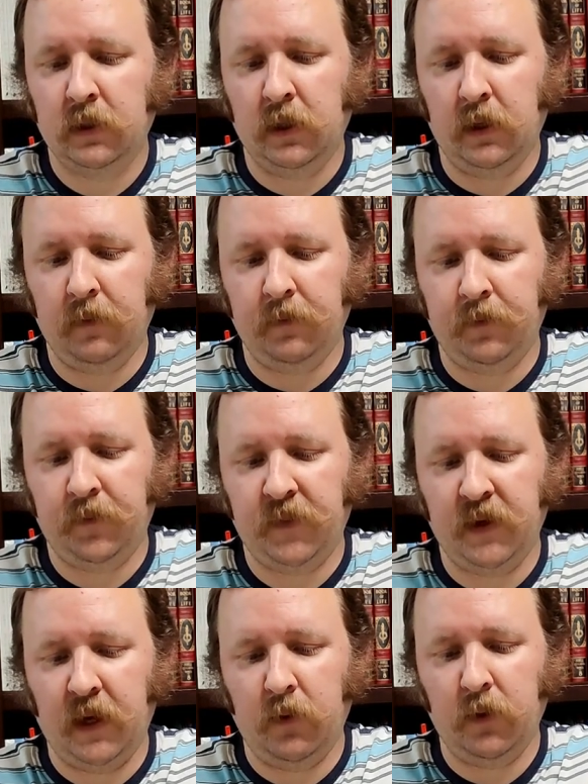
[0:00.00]
Um,
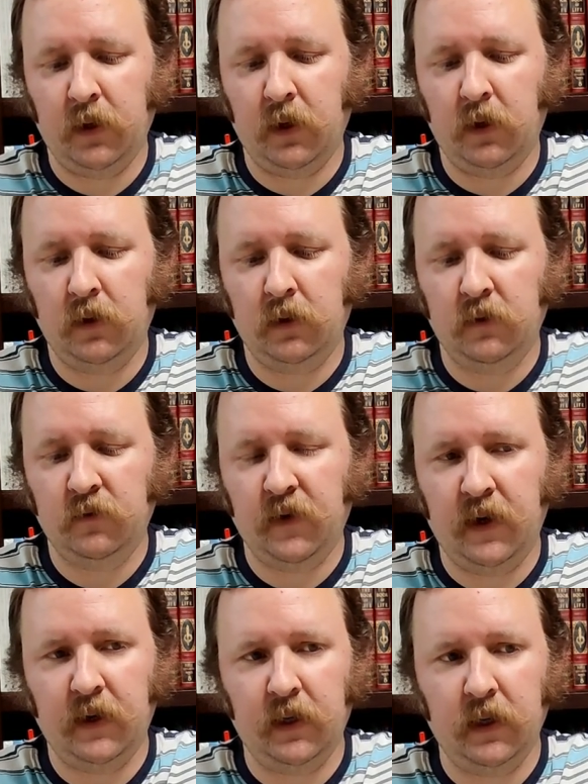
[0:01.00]
I recall
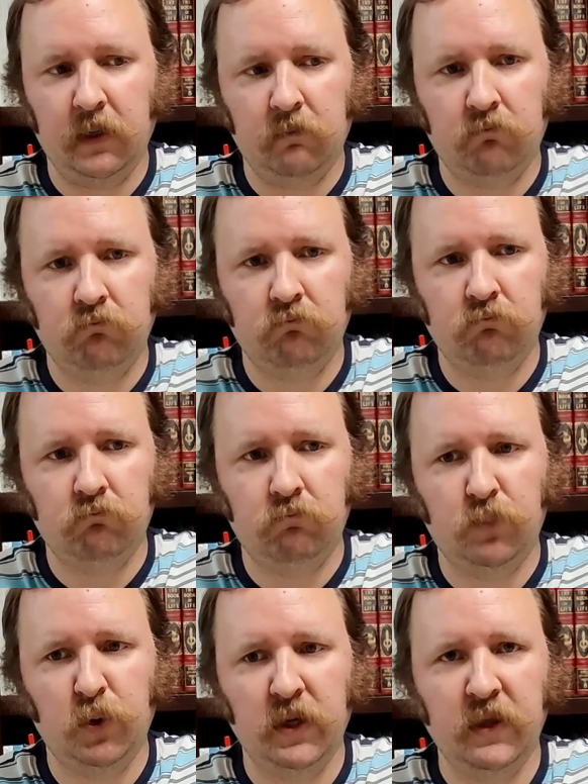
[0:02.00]
finding it
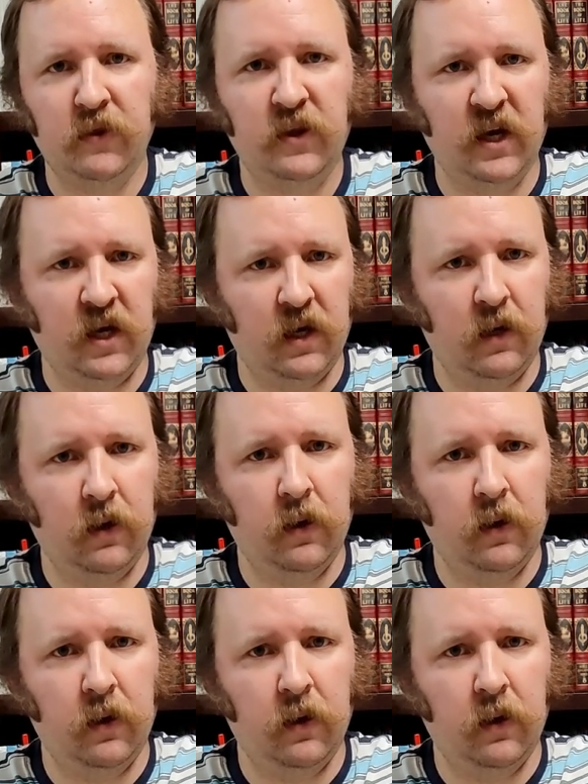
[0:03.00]
pretty thick,